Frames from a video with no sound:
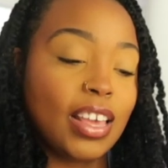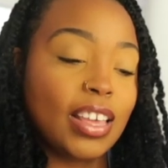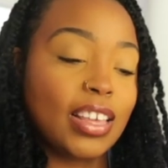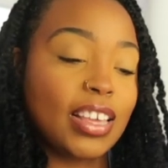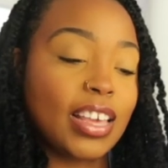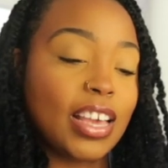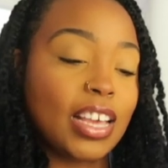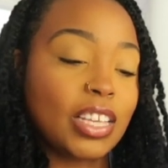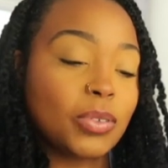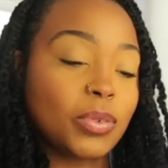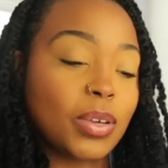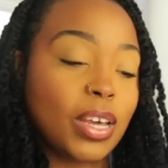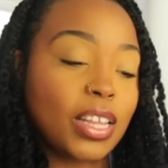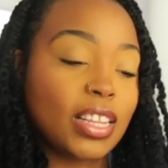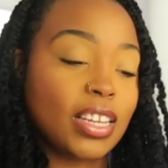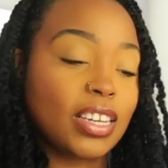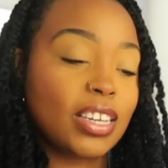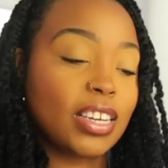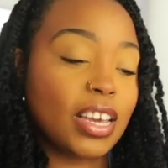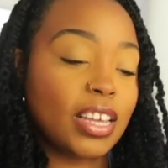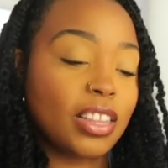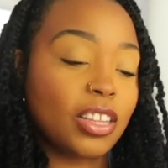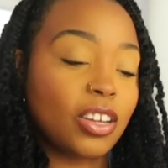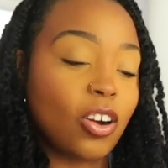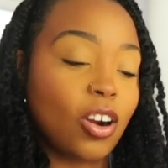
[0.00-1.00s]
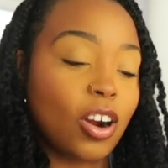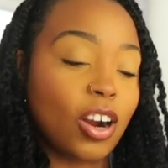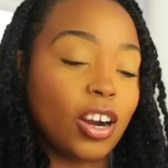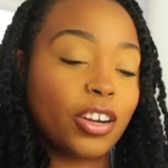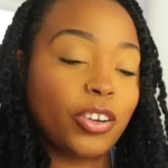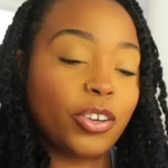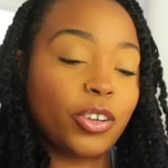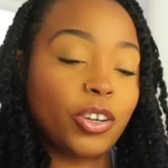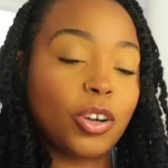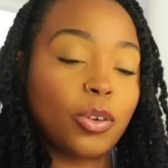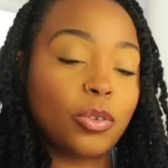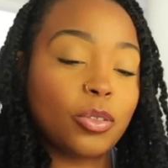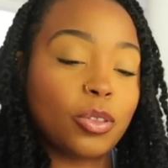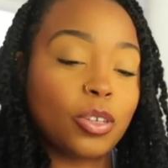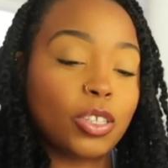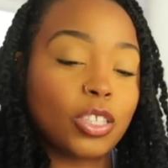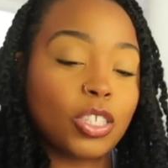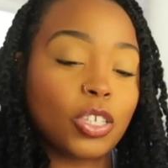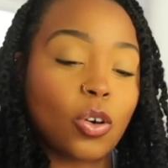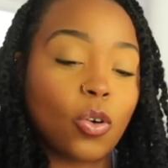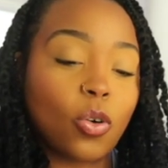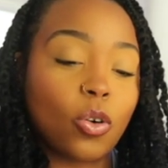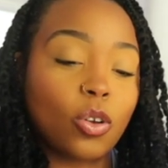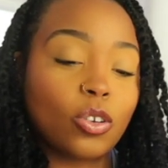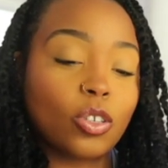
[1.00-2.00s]
yes we got the death card you're going through a
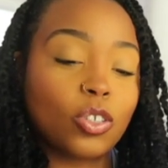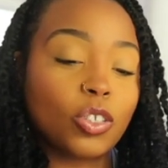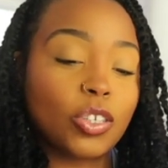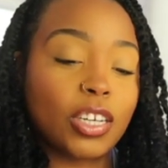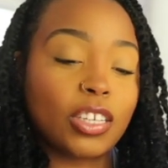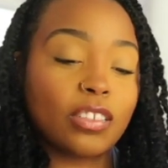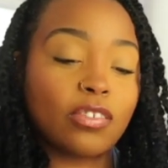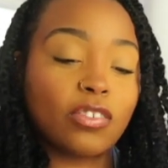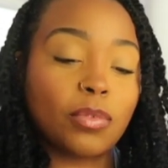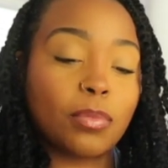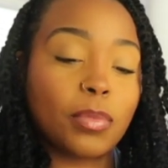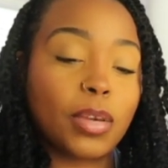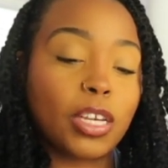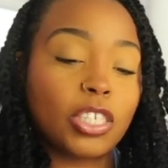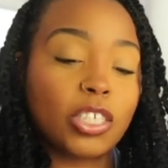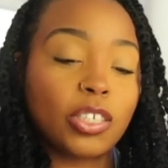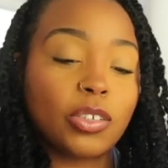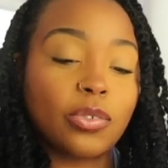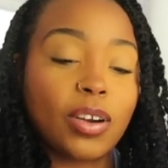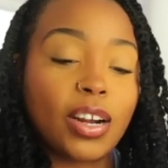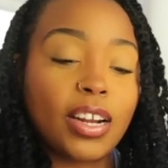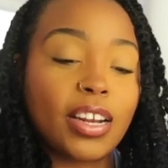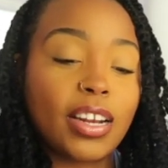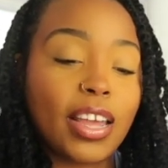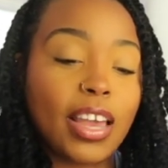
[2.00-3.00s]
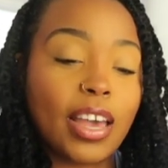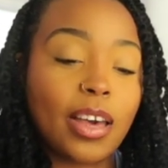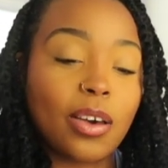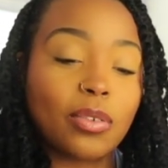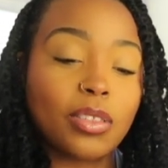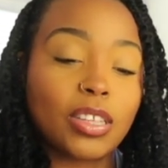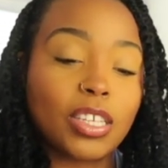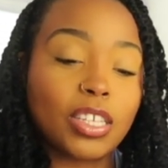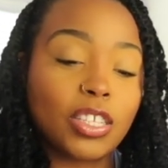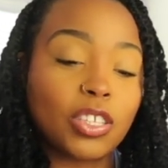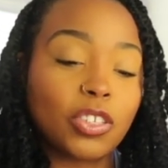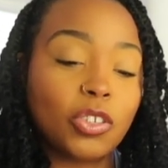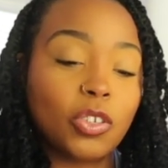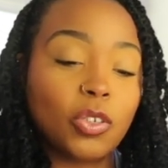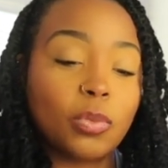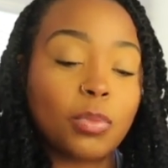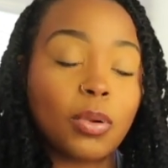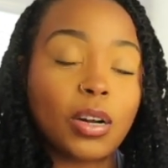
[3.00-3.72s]
total transformation right now this new